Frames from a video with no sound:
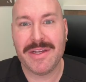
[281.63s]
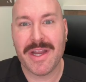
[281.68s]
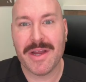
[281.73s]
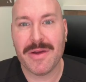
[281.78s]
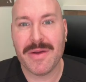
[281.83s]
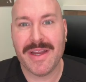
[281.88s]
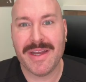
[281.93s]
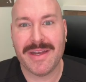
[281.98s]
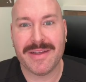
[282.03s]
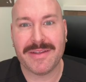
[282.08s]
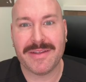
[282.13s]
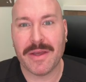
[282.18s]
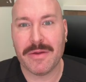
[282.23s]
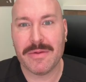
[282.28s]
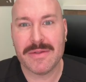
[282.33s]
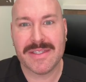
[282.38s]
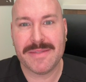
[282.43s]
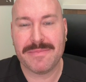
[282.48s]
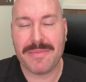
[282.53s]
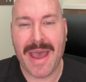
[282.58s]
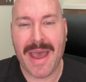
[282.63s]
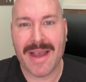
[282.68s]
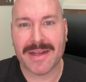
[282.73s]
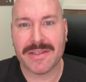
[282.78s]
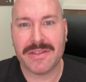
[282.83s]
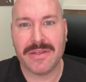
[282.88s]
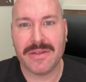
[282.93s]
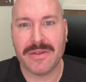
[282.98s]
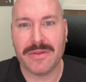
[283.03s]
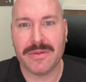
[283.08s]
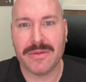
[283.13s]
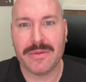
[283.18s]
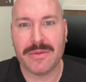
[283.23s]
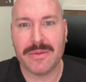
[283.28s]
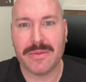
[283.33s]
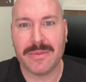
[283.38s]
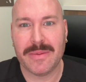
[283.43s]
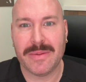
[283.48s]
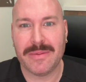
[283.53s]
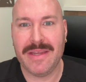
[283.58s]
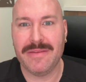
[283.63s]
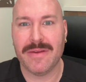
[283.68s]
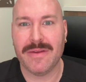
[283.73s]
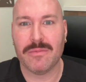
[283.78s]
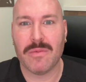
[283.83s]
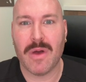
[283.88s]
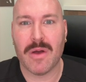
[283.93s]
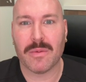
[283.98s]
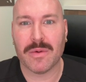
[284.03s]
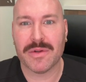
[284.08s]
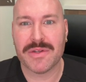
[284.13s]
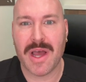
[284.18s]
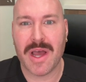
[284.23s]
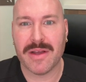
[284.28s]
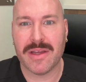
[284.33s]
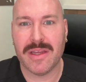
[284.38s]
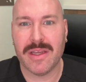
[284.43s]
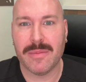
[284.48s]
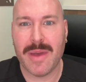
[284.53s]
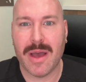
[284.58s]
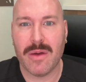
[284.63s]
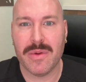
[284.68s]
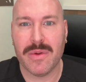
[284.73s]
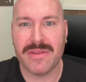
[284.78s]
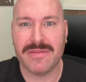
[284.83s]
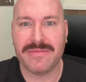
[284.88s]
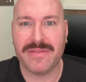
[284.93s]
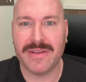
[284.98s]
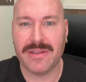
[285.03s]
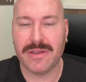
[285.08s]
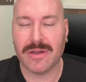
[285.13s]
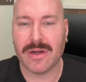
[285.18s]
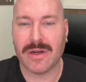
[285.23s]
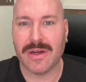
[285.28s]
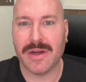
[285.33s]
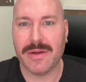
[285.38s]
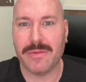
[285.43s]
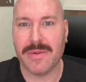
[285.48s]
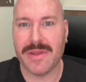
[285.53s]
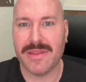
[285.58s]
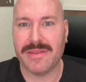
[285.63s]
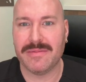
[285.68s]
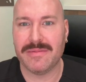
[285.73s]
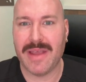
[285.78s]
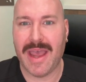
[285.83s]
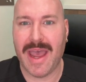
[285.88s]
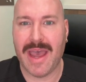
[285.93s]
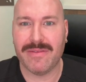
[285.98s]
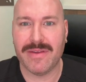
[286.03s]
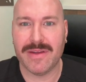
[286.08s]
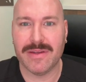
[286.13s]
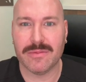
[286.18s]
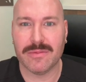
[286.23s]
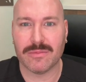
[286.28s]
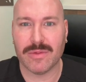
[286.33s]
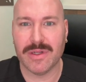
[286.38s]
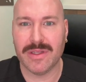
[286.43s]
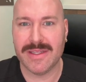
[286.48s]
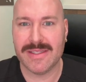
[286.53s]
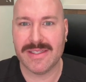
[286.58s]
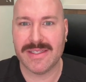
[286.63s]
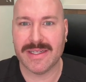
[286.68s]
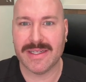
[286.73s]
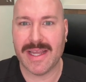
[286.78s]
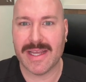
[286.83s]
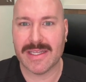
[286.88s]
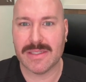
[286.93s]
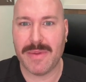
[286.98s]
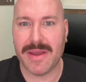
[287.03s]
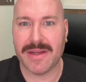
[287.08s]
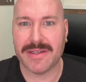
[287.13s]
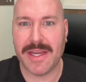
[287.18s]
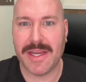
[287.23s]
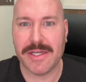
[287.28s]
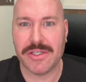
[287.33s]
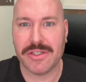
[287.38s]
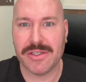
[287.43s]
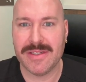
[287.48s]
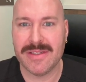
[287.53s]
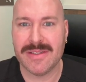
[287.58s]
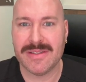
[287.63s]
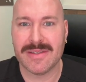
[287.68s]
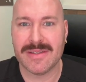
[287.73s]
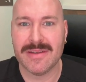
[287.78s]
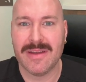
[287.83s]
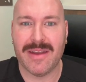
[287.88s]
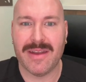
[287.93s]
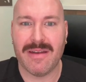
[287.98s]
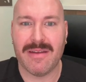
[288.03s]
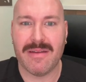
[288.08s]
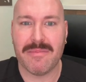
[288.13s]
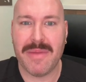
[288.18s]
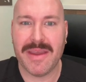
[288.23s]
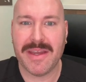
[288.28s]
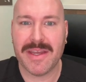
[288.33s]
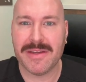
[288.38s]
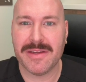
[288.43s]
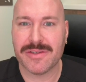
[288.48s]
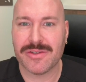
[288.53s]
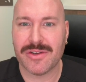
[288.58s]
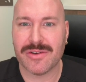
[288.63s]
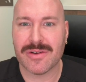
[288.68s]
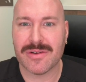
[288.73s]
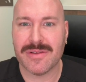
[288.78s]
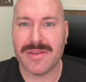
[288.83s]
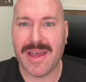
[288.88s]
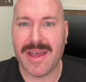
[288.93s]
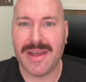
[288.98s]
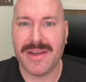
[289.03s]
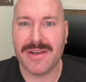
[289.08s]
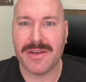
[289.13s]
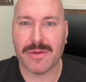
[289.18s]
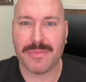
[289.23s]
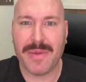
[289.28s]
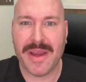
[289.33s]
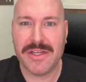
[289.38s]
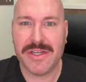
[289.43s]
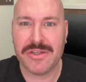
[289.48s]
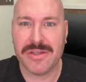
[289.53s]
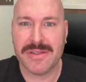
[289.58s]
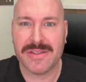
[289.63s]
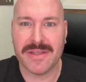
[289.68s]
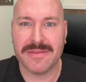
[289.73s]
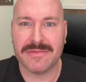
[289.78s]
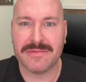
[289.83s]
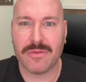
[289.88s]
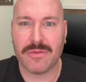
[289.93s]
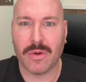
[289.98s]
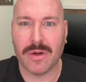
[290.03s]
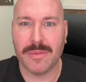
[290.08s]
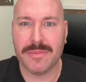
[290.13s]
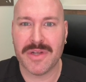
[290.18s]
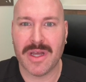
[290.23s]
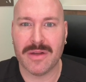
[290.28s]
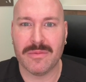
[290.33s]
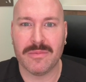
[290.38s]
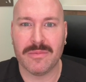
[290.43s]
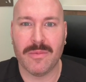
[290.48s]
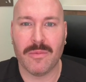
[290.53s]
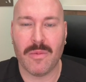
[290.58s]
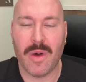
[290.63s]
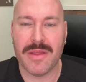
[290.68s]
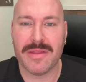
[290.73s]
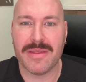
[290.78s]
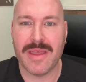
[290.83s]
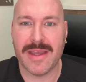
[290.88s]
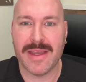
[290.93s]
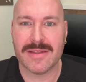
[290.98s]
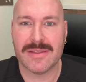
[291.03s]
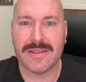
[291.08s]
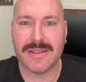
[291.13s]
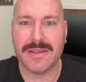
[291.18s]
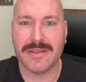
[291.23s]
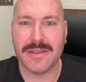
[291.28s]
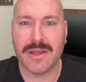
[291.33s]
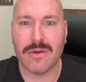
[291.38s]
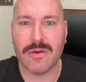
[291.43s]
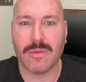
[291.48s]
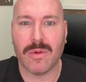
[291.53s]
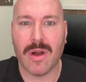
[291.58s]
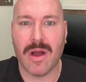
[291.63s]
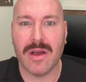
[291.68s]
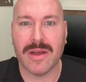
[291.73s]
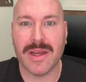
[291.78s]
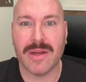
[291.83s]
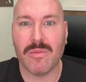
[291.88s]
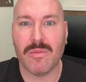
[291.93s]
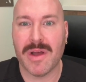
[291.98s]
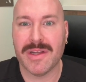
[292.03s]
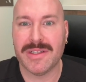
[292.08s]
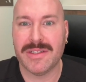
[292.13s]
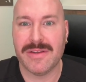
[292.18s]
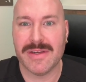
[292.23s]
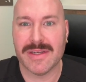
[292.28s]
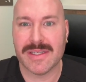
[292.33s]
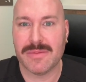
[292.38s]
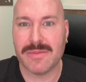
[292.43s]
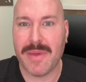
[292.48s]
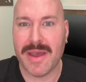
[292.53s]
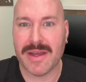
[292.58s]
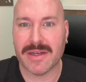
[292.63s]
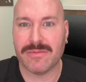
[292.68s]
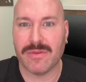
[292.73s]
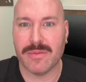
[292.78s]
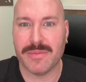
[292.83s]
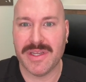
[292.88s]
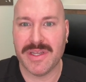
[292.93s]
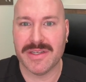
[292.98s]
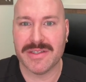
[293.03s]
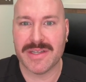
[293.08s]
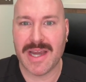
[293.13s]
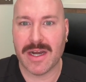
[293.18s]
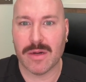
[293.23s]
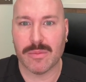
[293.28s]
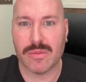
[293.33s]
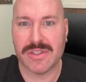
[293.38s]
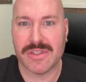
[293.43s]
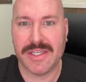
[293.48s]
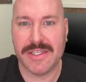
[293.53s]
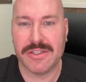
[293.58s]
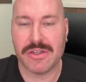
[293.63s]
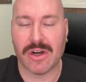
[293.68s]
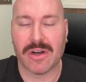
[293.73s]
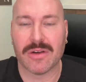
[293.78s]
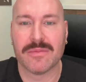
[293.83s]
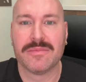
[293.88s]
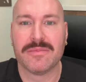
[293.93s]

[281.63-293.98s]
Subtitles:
it goes back to even what we're talking about with filler, with having realistic expectations and making sure that your patient's informed on what things can go wrong and what to expect from the entire procedure.